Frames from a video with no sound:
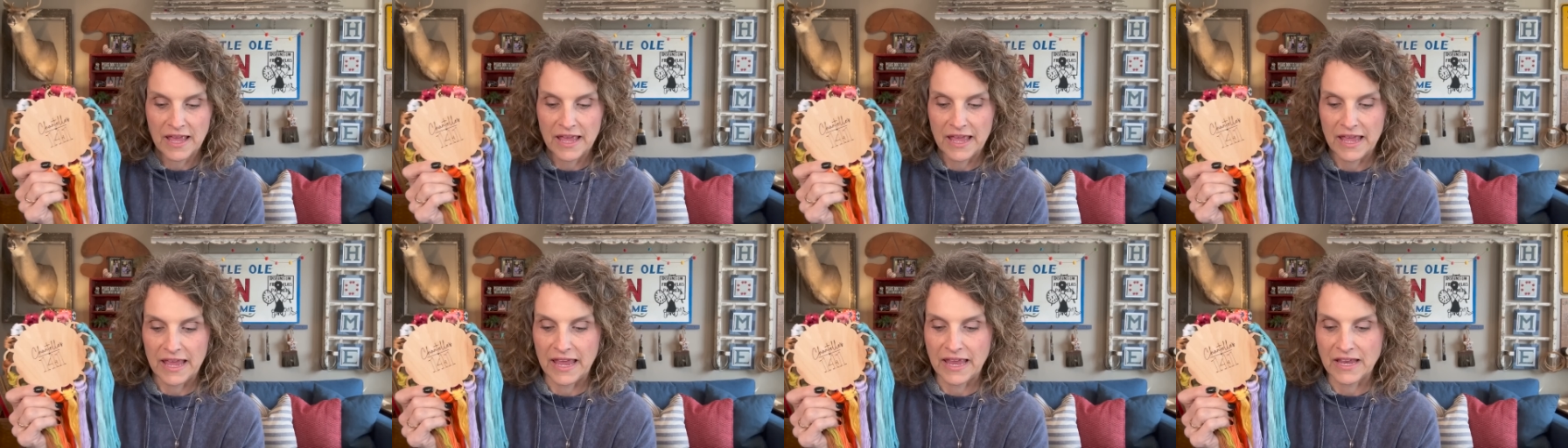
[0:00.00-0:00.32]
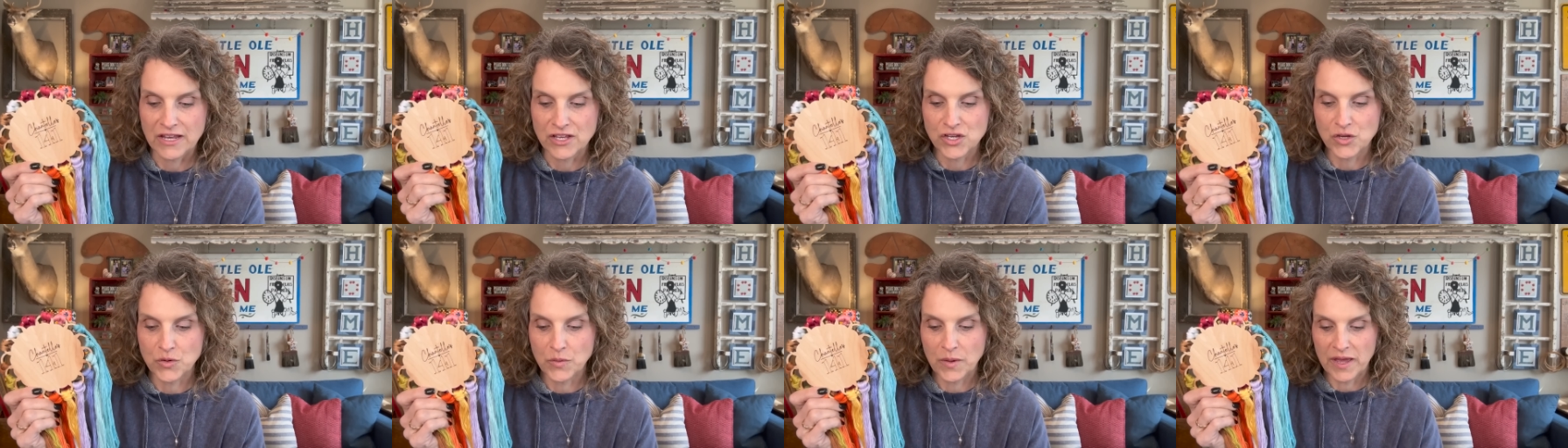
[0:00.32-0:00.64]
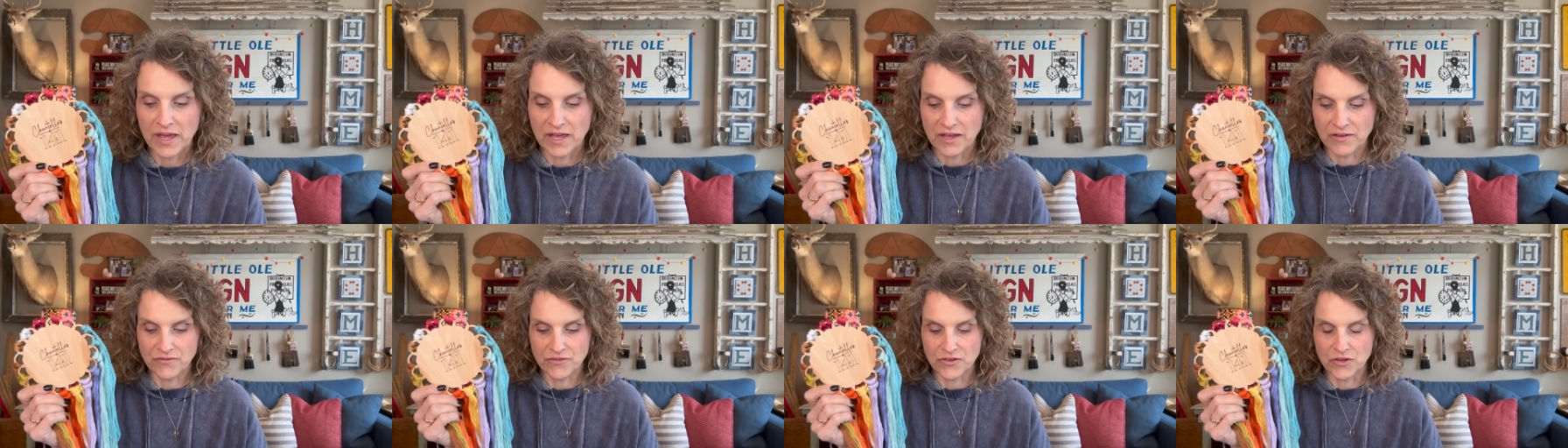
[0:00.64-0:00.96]
and you
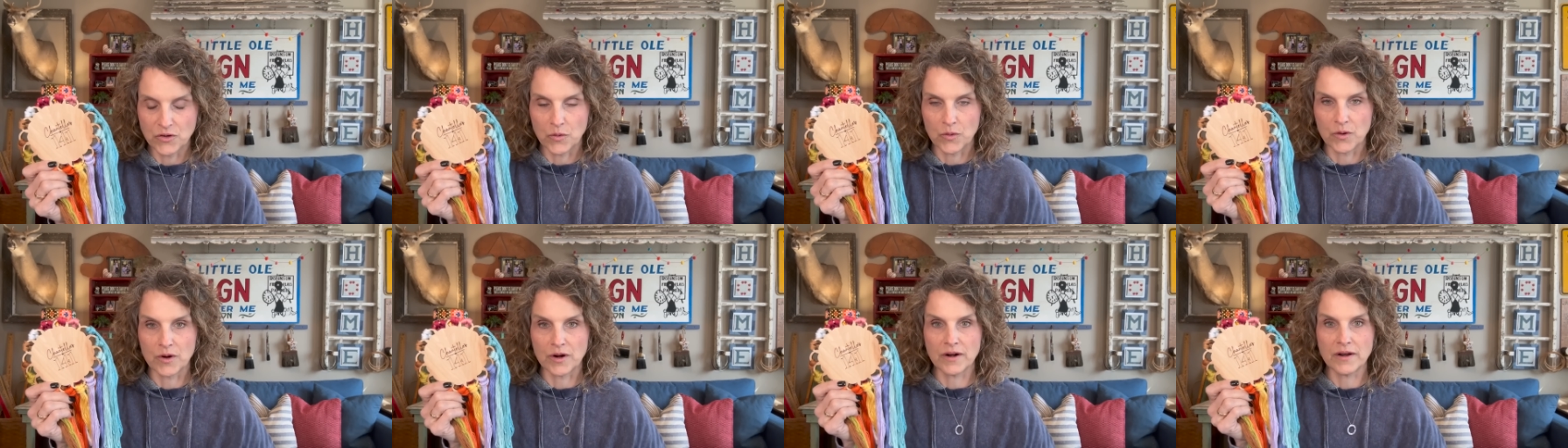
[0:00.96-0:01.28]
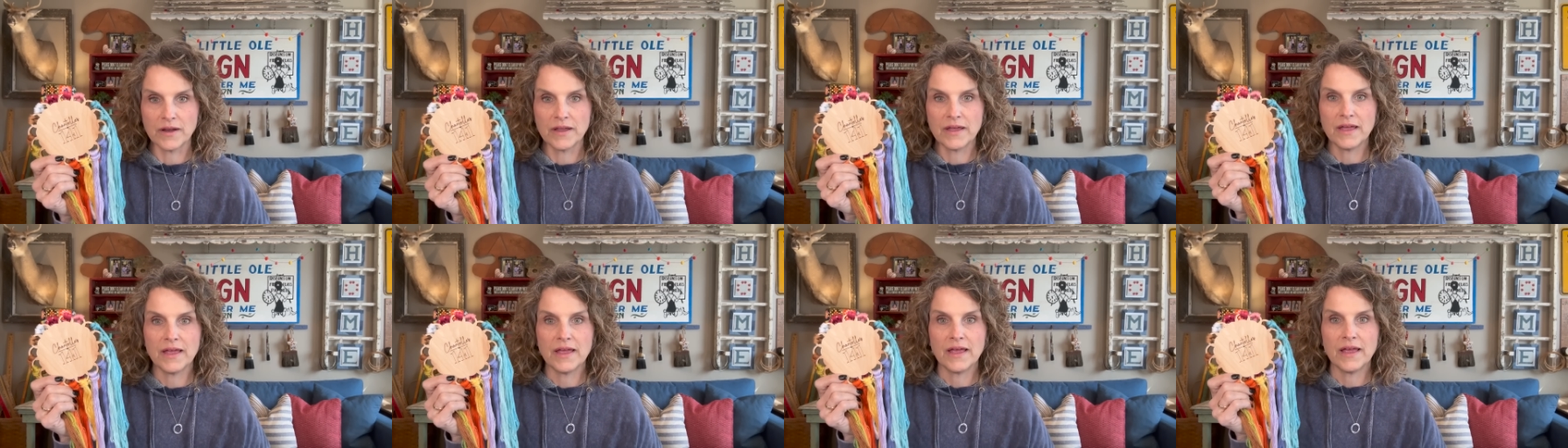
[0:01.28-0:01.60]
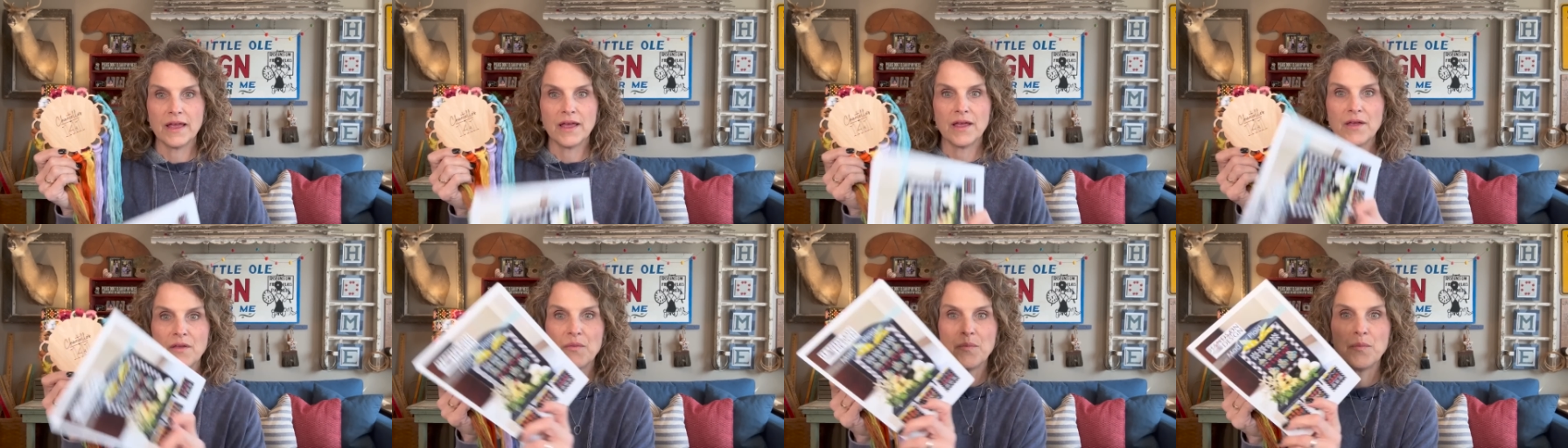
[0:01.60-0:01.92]
have your
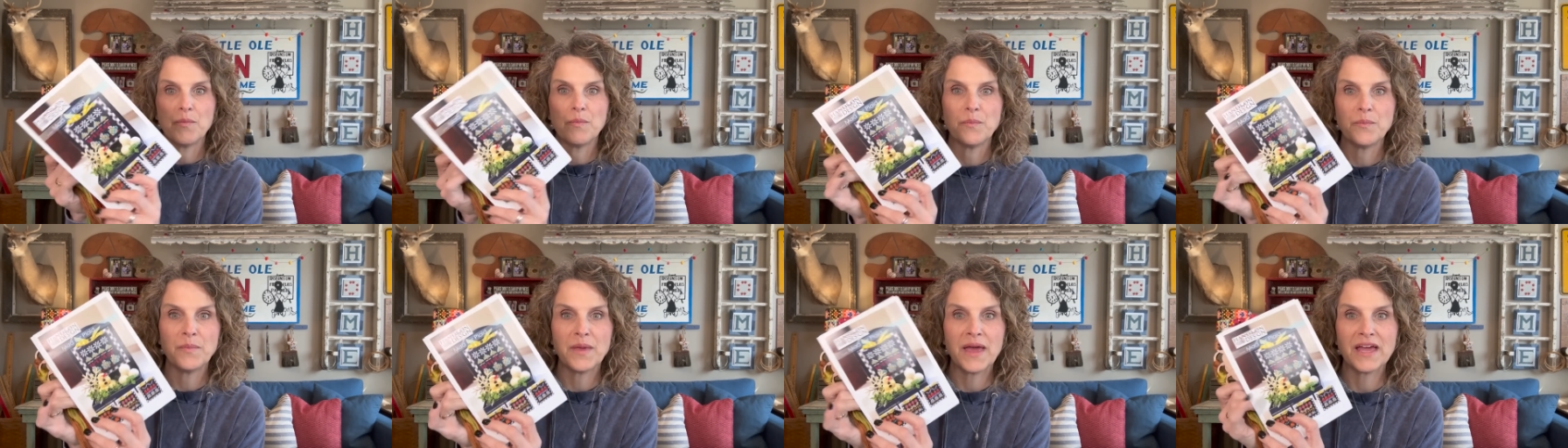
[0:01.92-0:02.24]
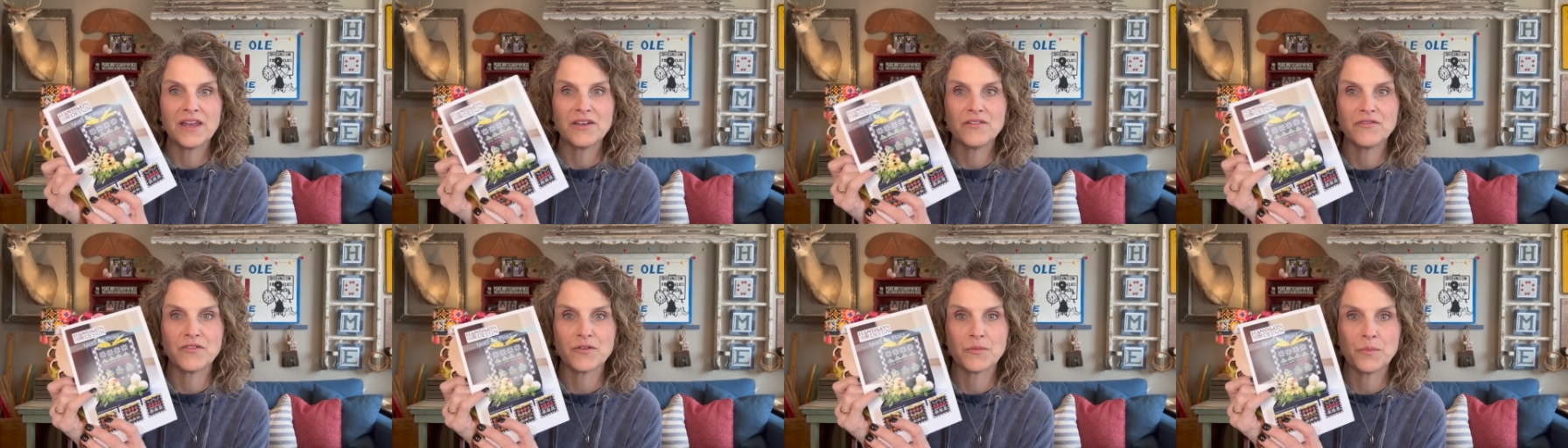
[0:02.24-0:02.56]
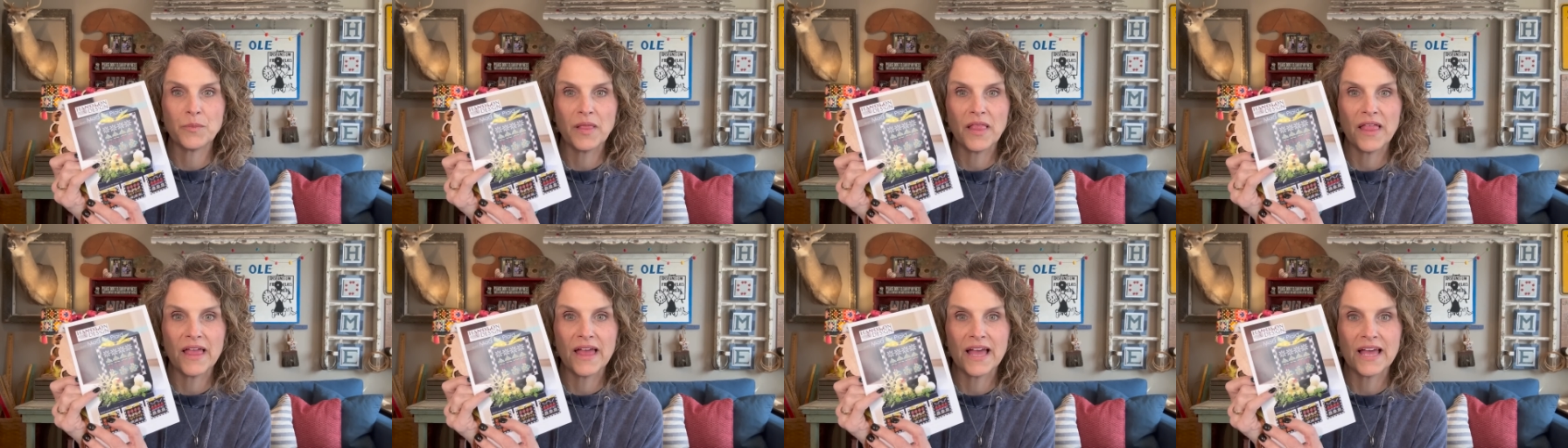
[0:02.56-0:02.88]
Mad for
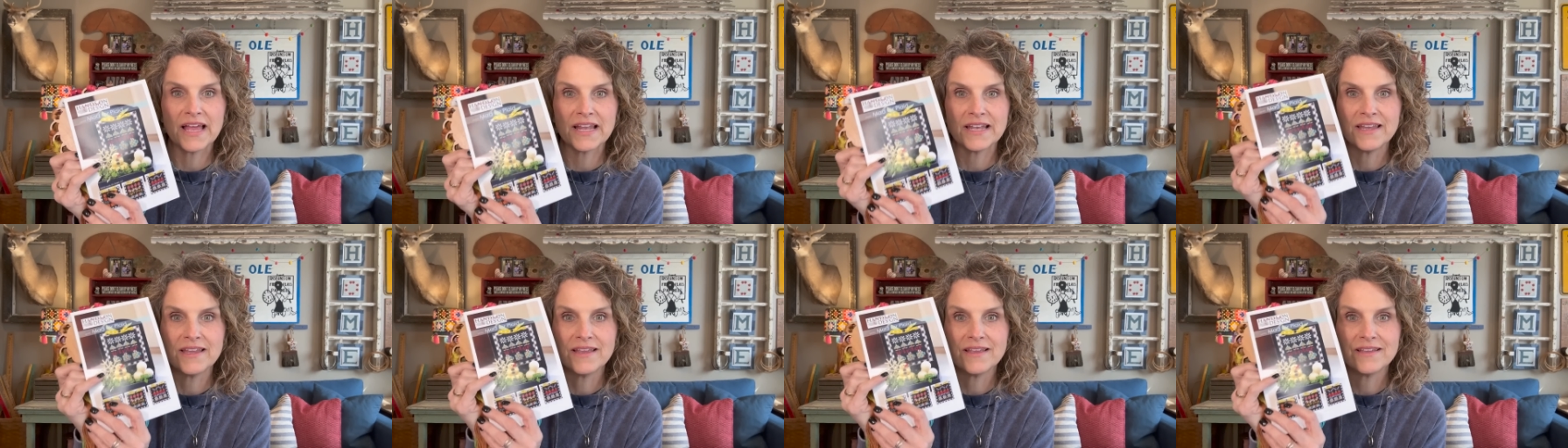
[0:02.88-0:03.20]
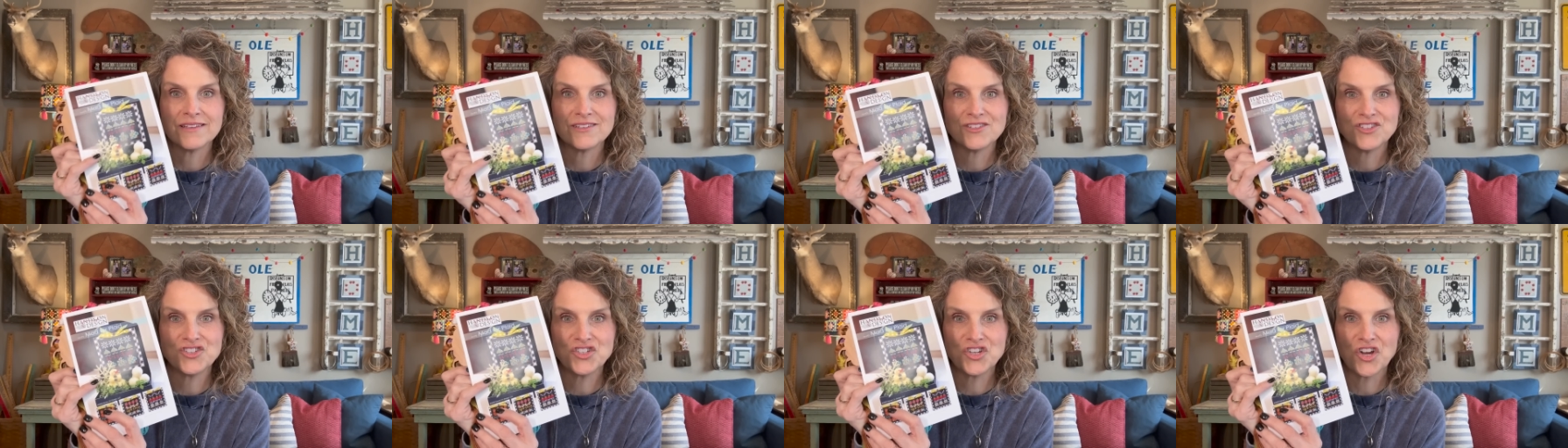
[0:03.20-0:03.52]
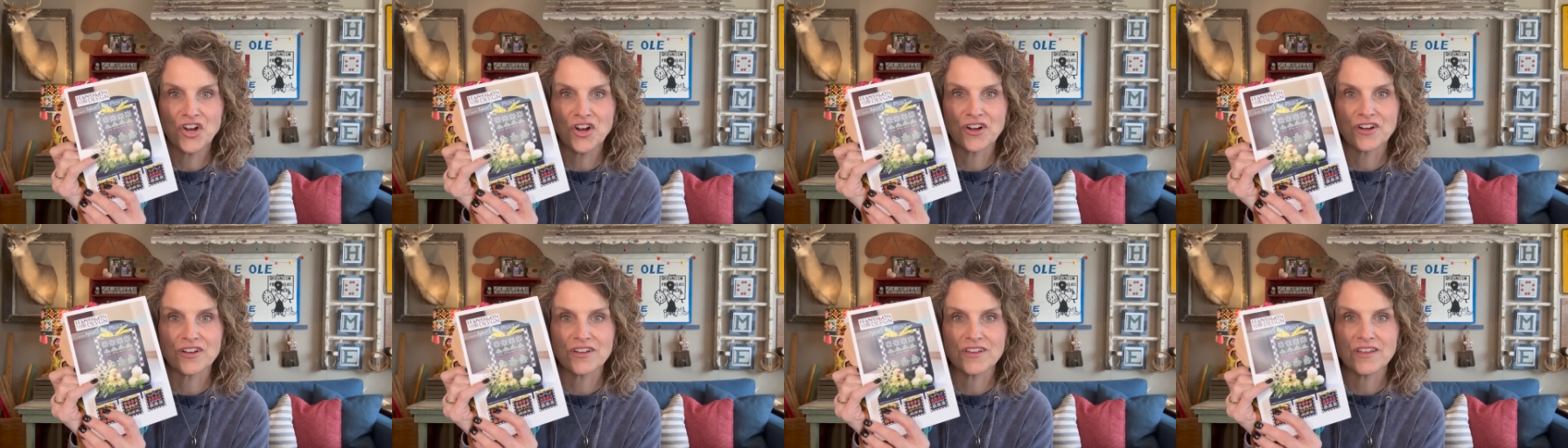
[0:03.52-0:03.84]
Plaid
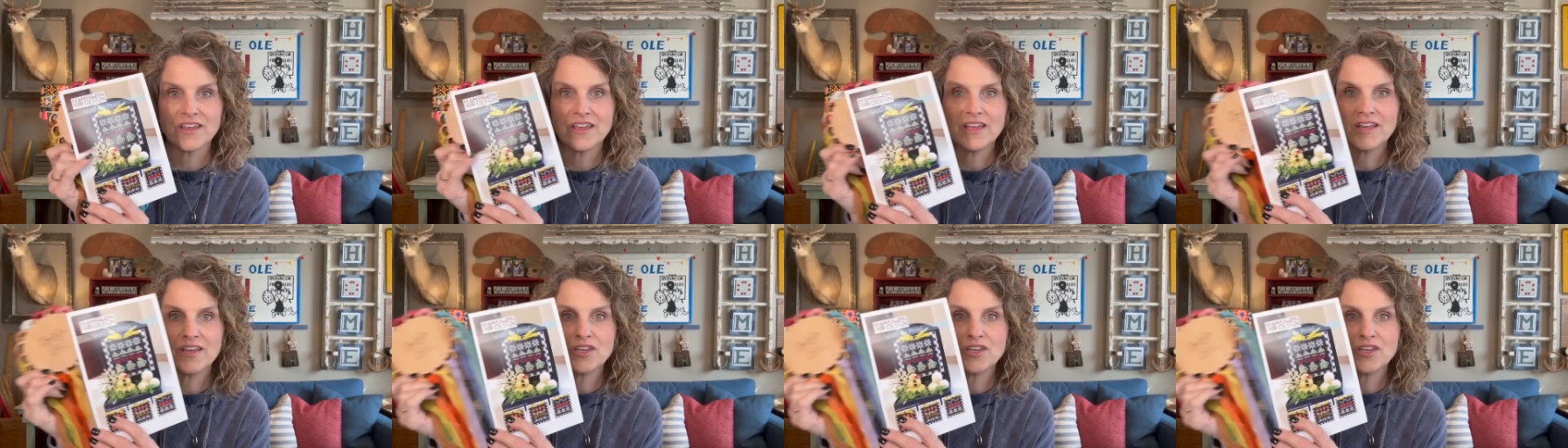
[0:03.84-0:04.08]
chart,